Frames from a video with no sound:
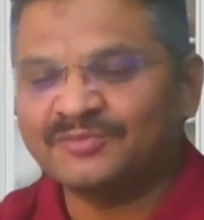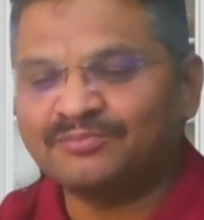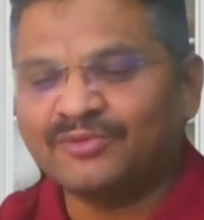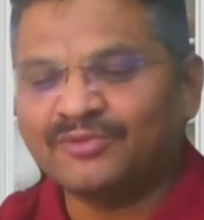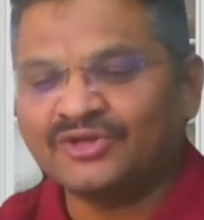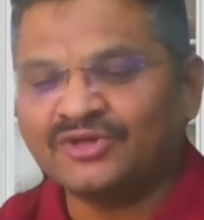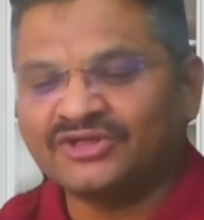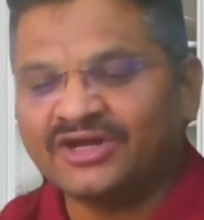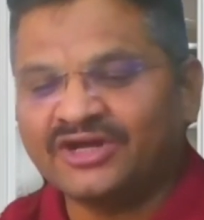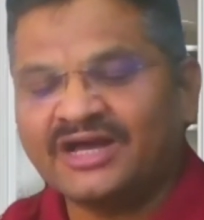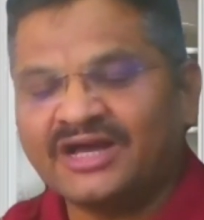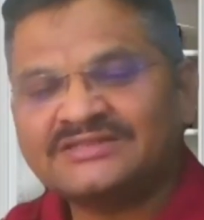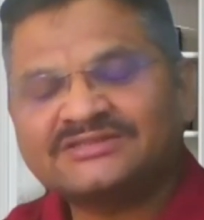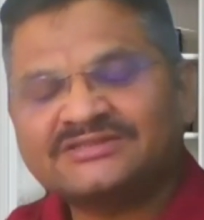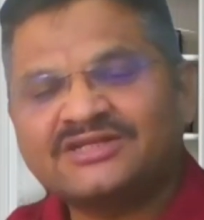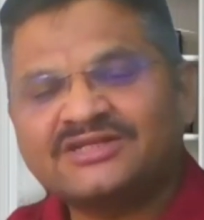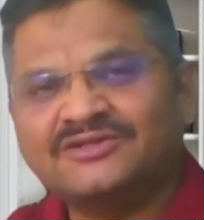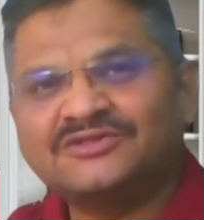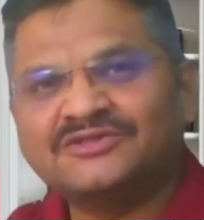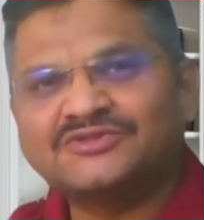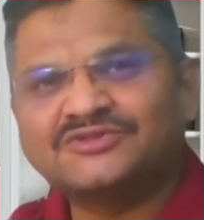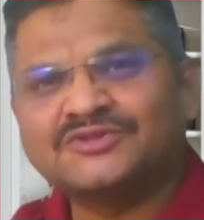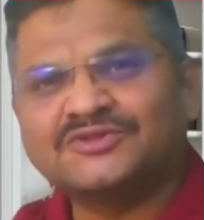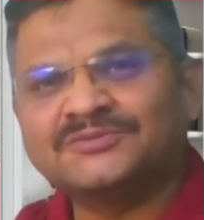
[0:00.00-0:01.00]
podcast
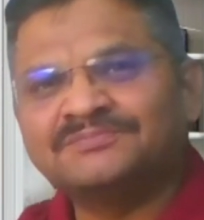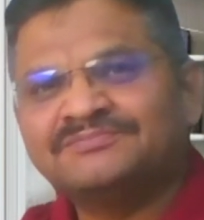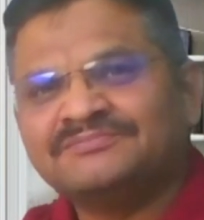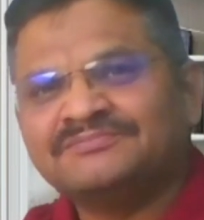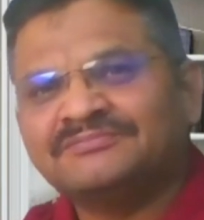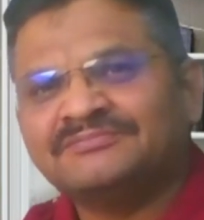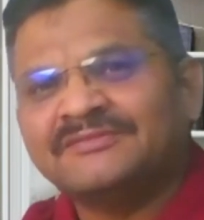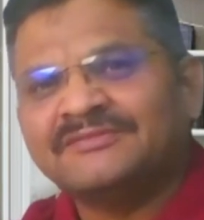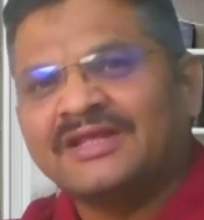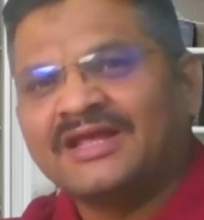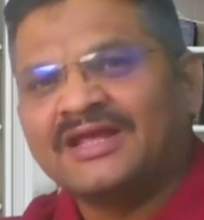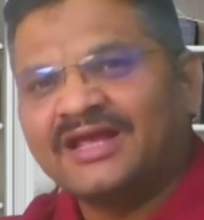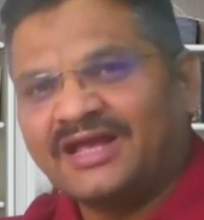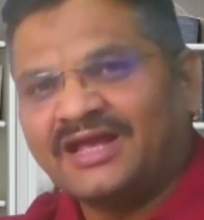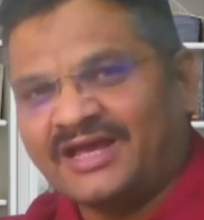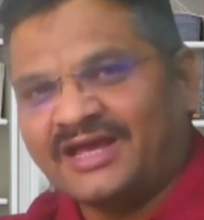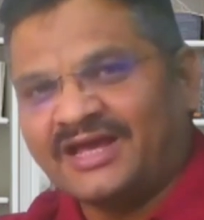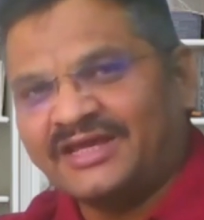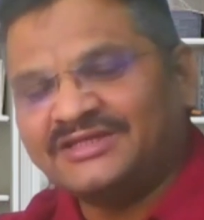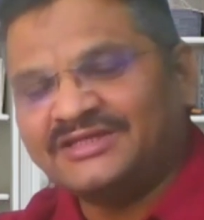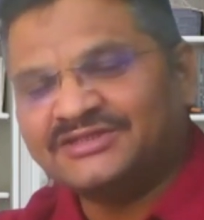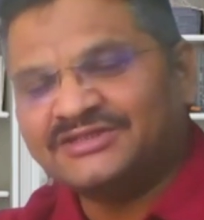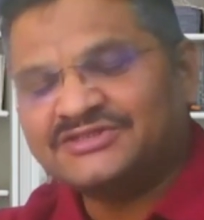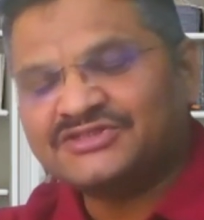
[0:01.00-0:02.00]
also,
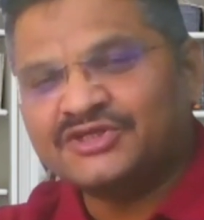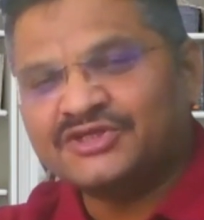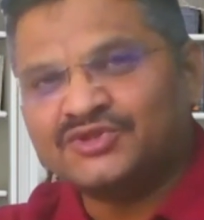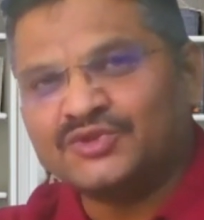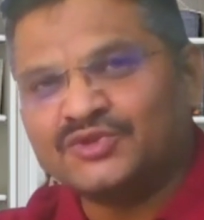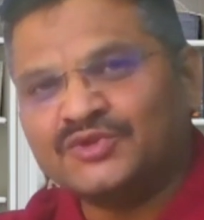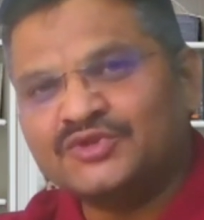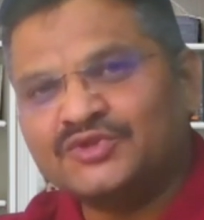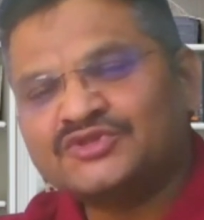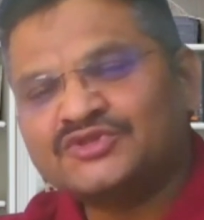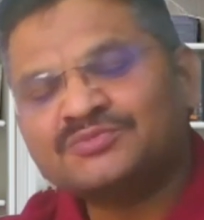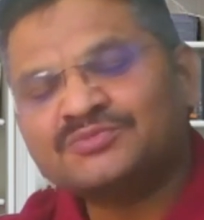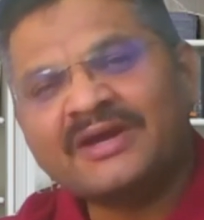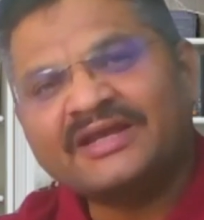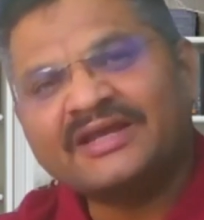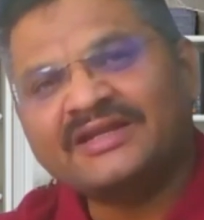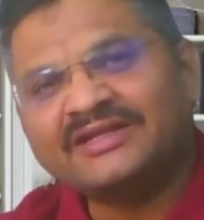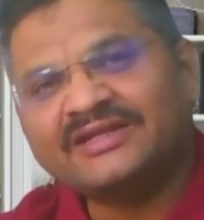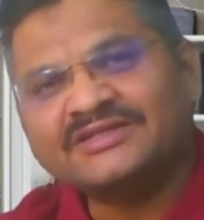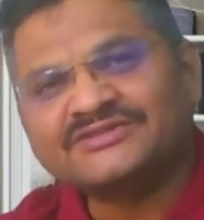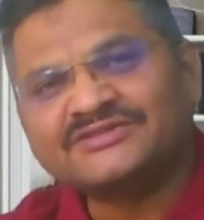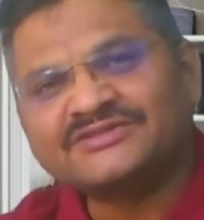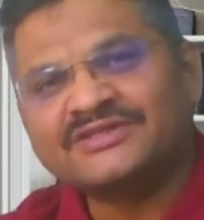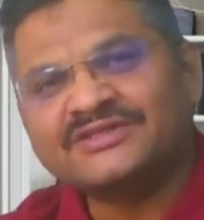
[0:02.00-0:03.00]
I just introduced my
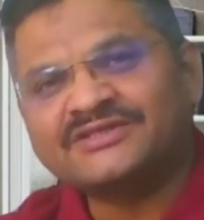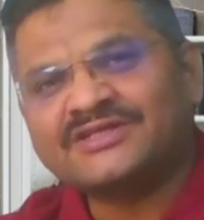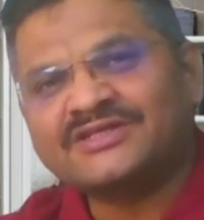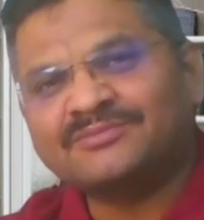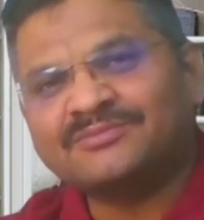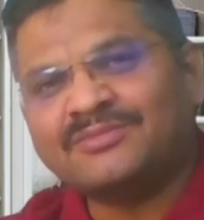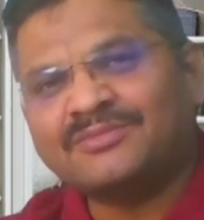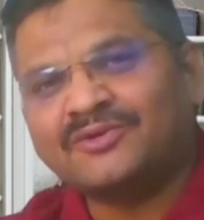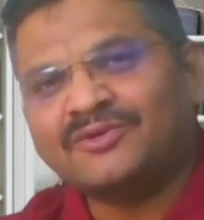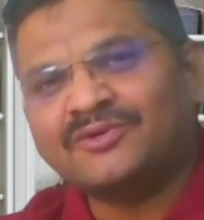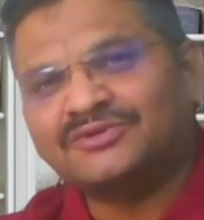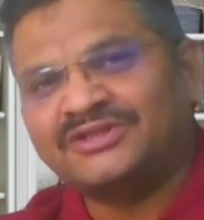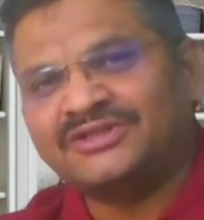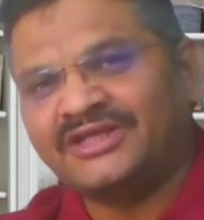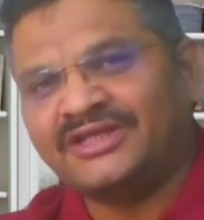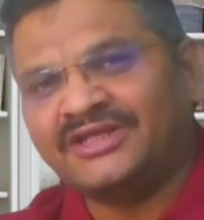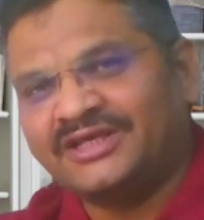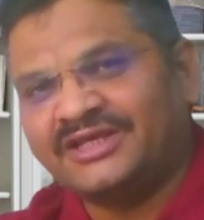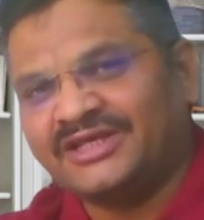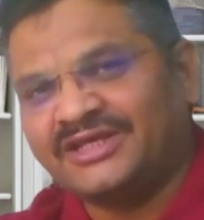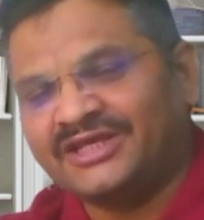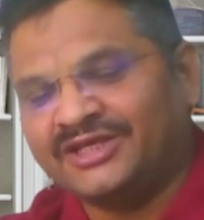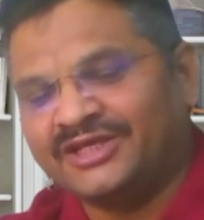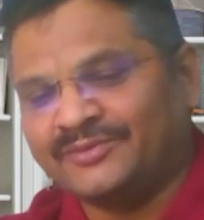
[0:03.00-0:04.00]
listeners about
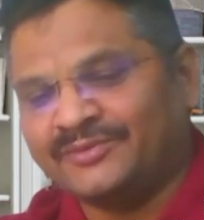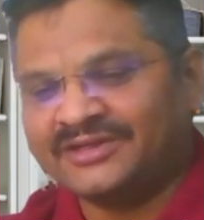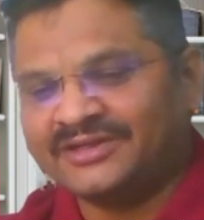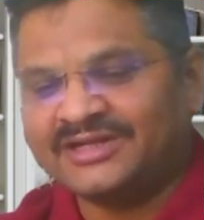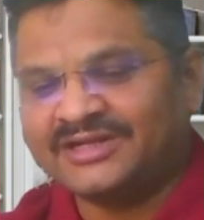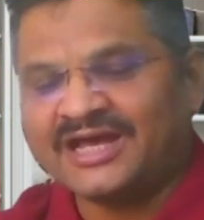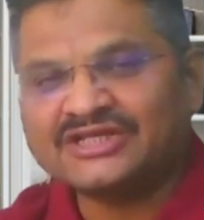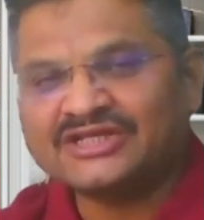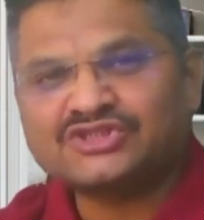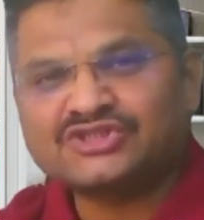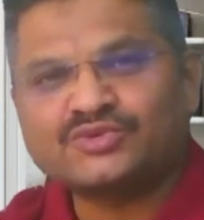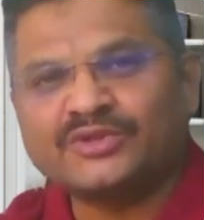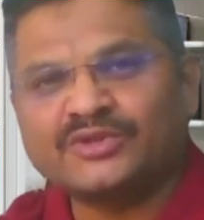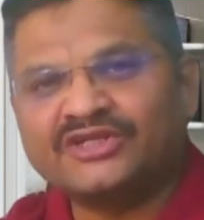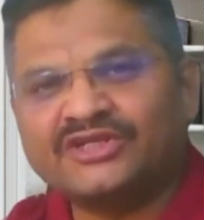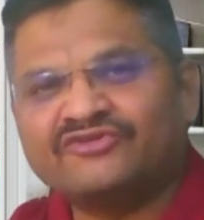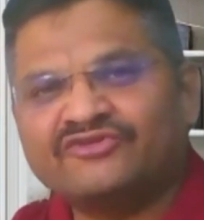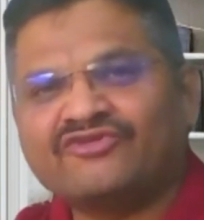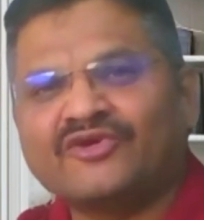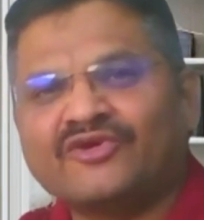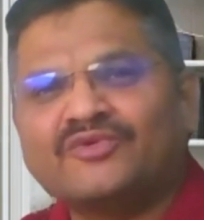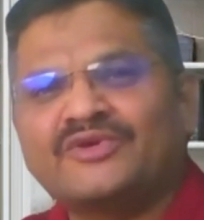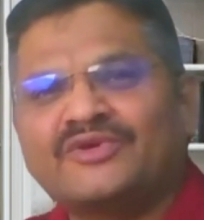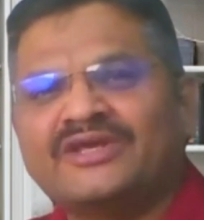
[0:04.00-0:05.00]
the your last
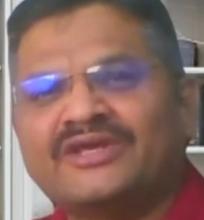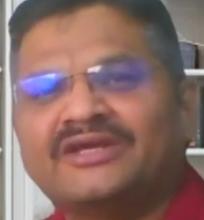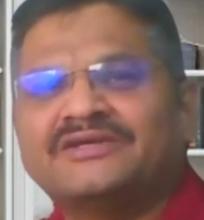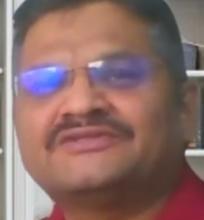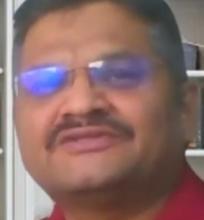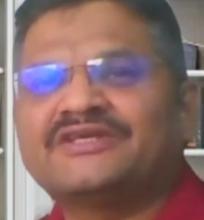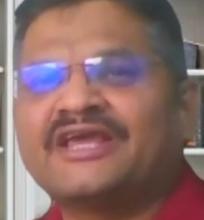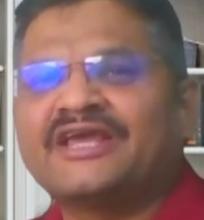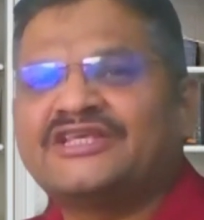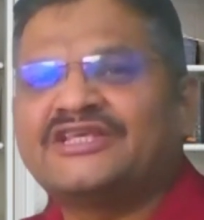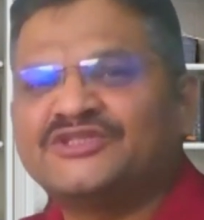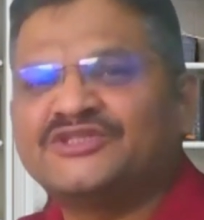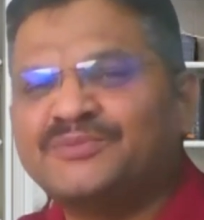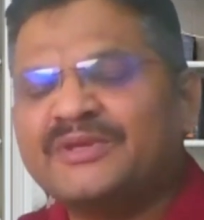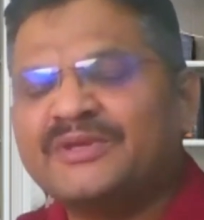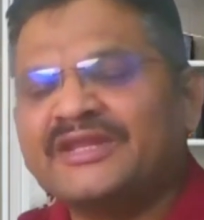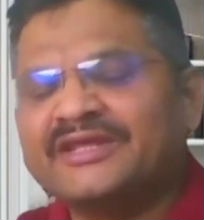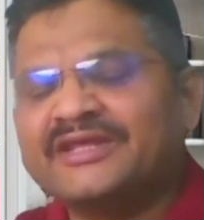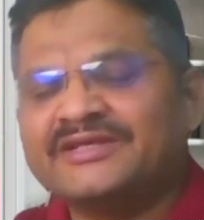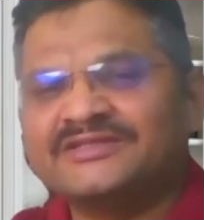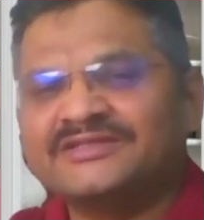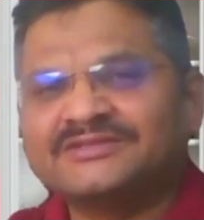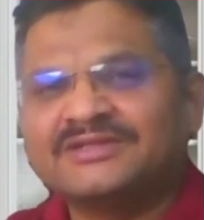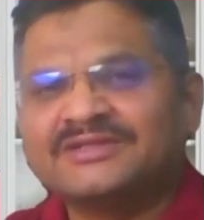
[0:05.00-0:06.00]
25 years
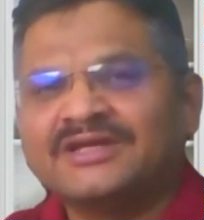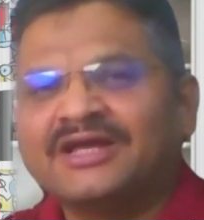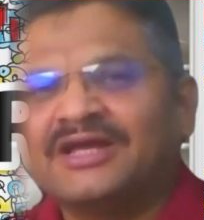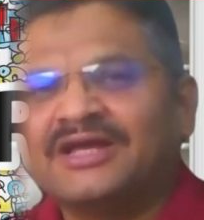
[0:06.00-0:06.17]
experience.